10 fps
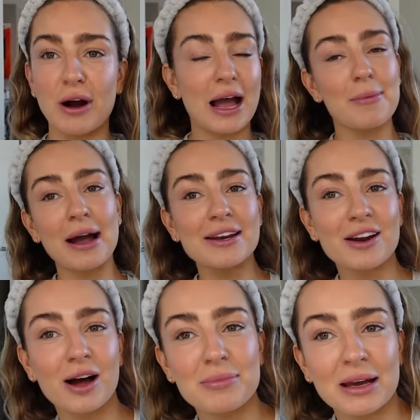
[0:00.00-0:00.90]
I might
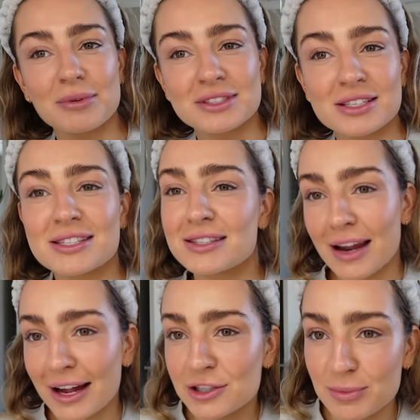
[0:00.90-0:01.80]
not be able to
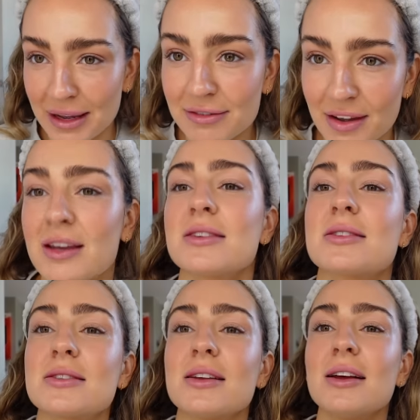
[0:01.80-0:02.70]
snatch my
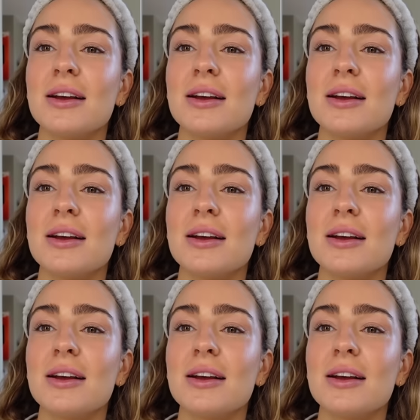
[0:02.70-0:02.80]
face